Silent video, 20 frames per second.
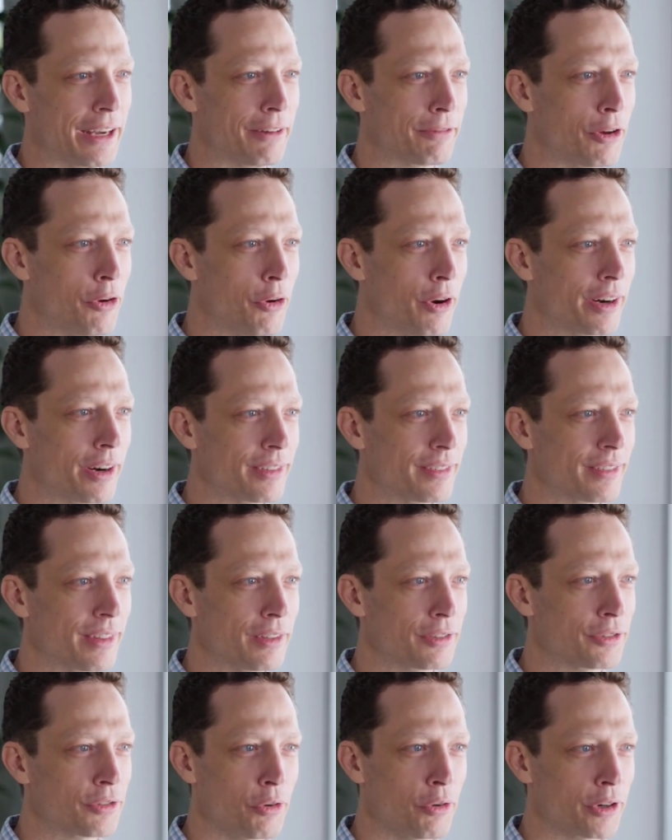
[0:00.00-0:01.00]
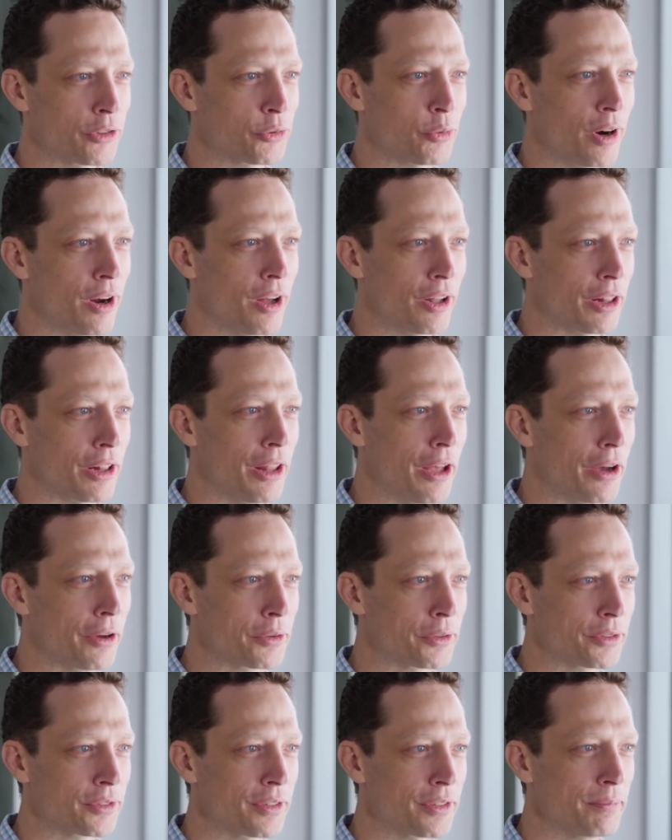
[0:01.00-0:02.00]
and of course, the stores were all
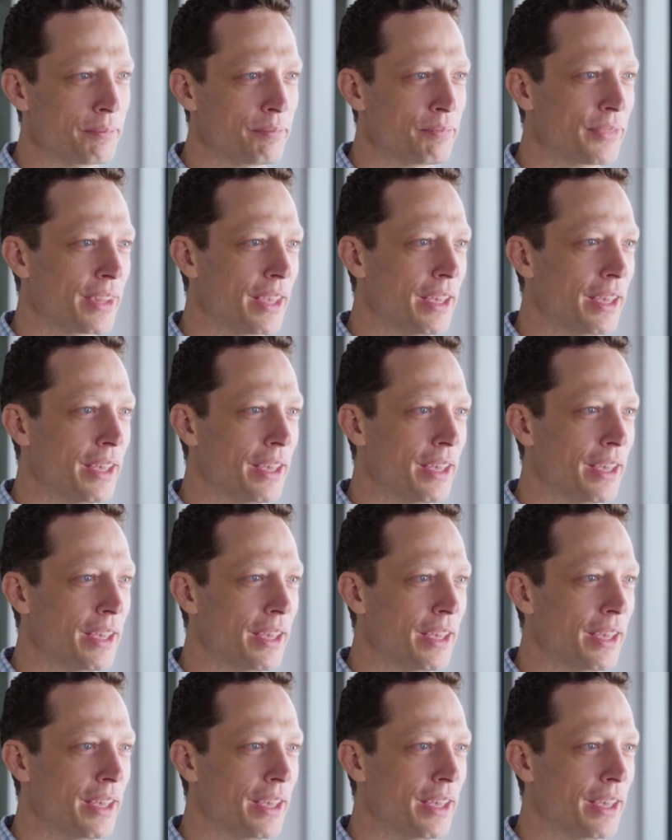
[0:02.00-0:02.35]
closed.